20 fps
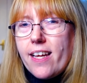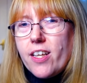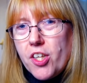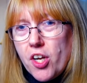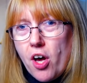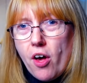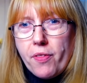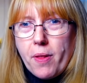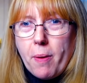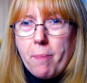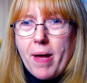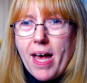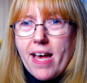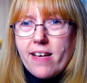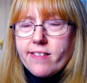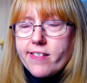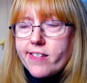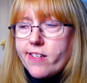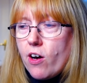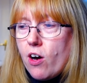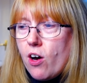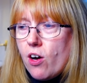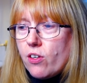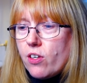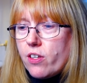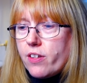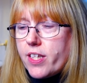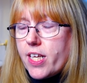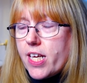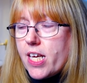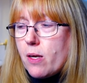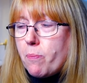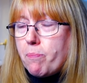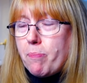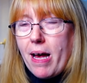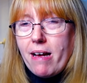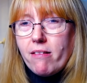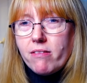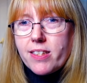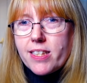not the best on the
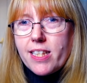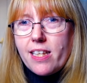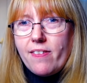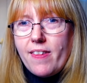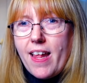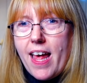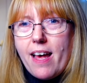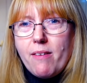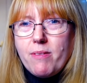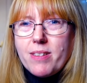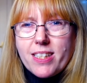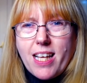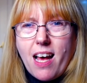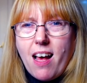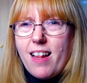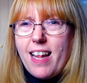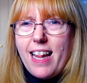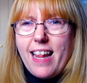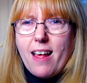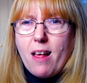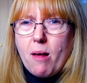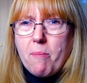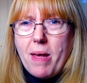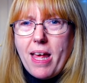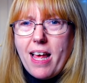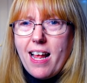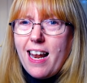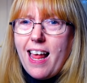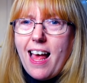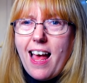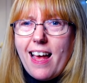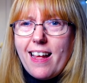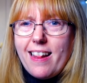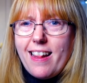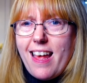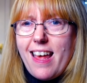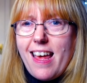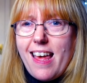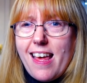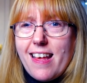belt in there. It was all a little bit like
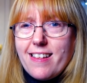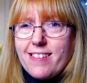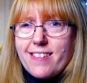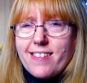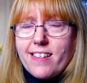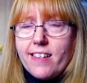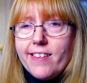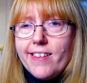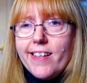this.